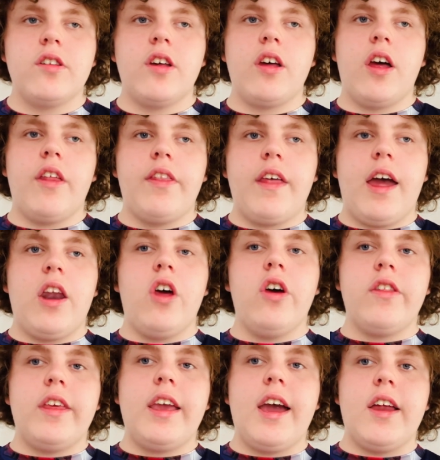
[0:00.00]
and then
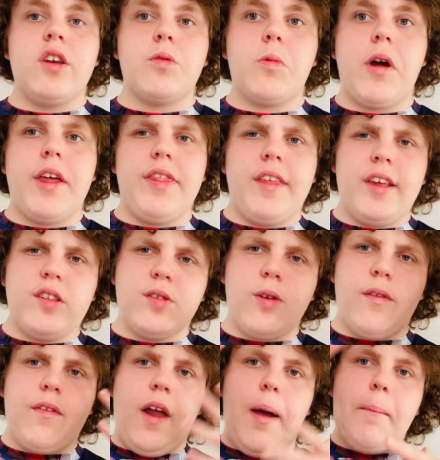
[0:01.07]
at the end, when they
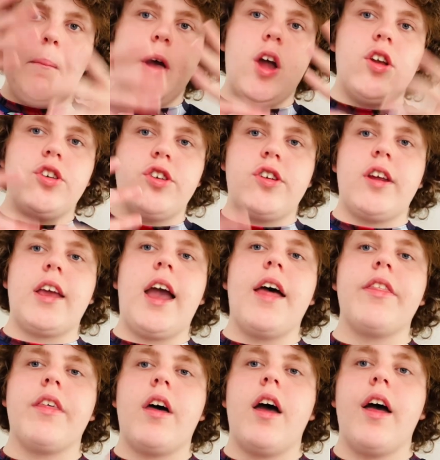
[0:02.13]
sort of like merge
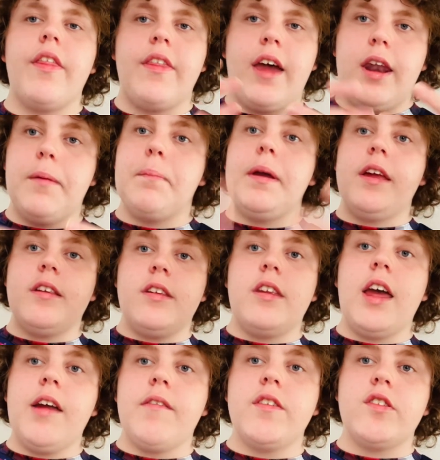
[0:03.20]
together and then Peter
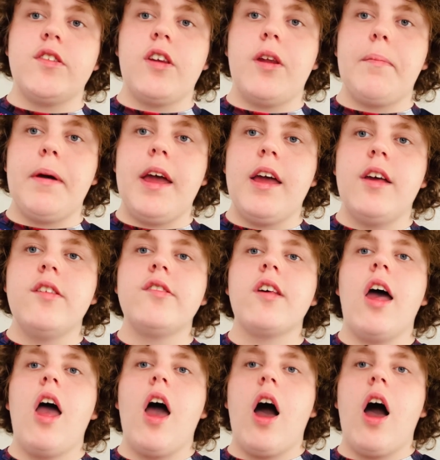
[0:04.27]
Davidson appears,